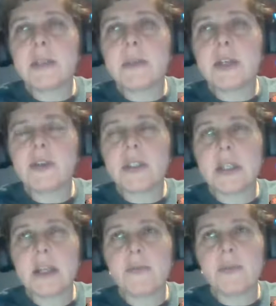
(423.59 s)
interesting
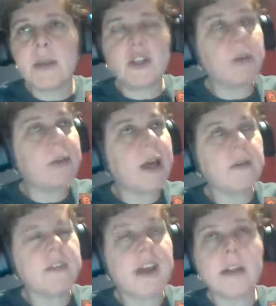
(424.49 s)
information with Michael
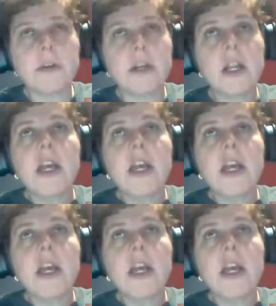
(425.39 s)
Seller.